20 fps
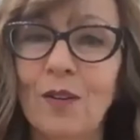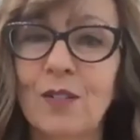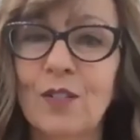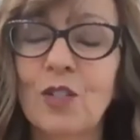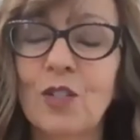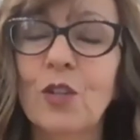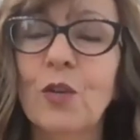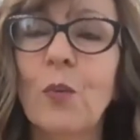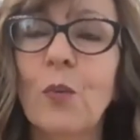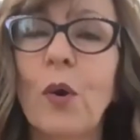
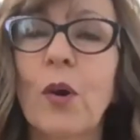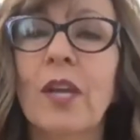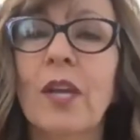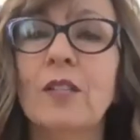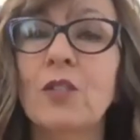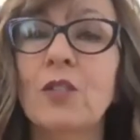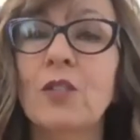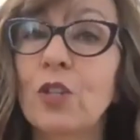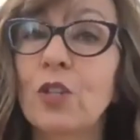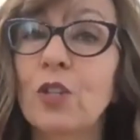So okay,
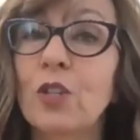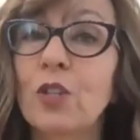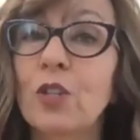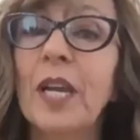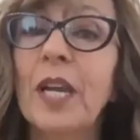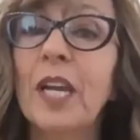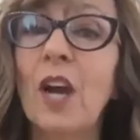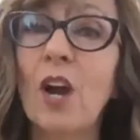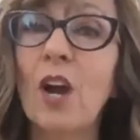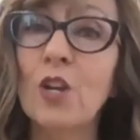so you're doing
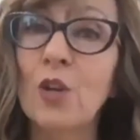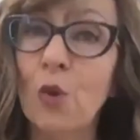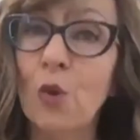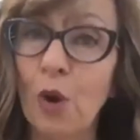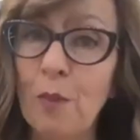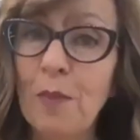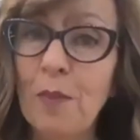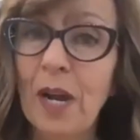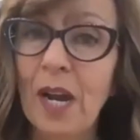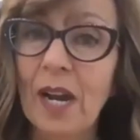our your
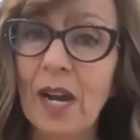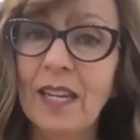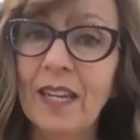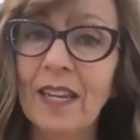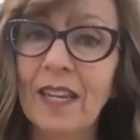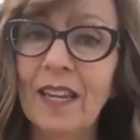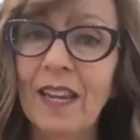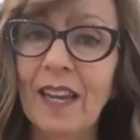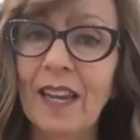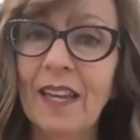
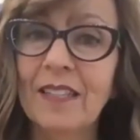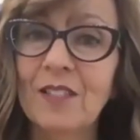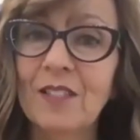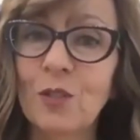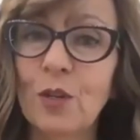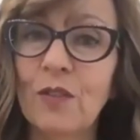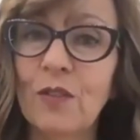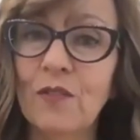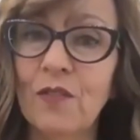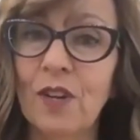body as
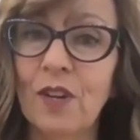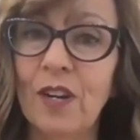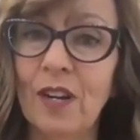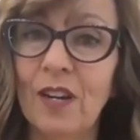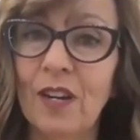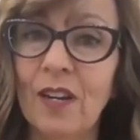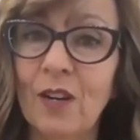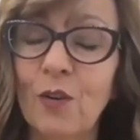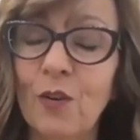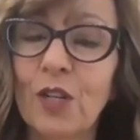sort of
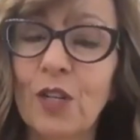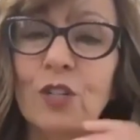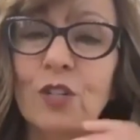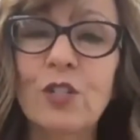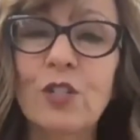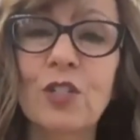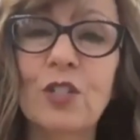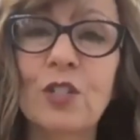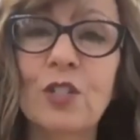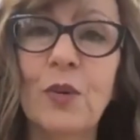a, or you're
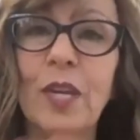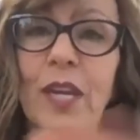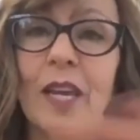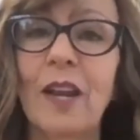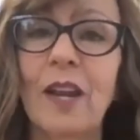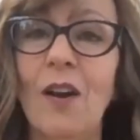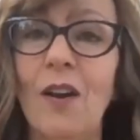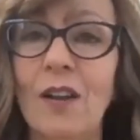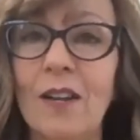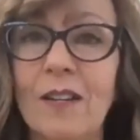just doing it
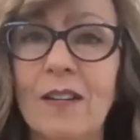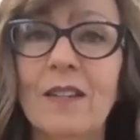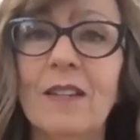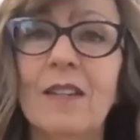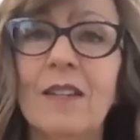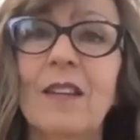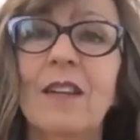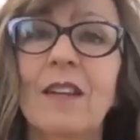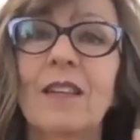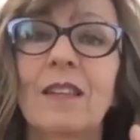
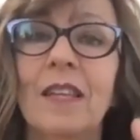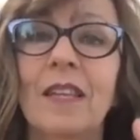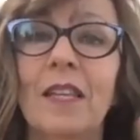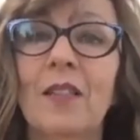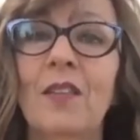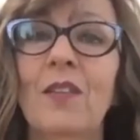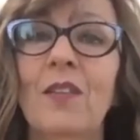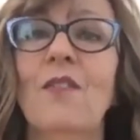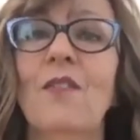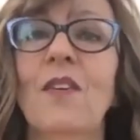on like
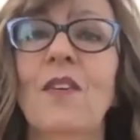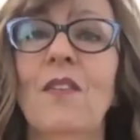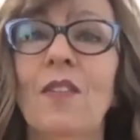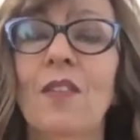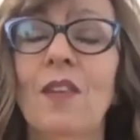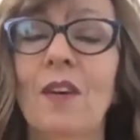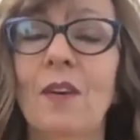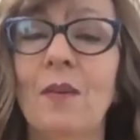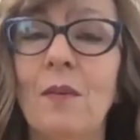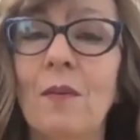the
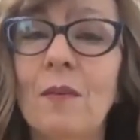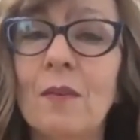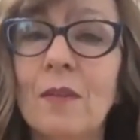the. I, ha-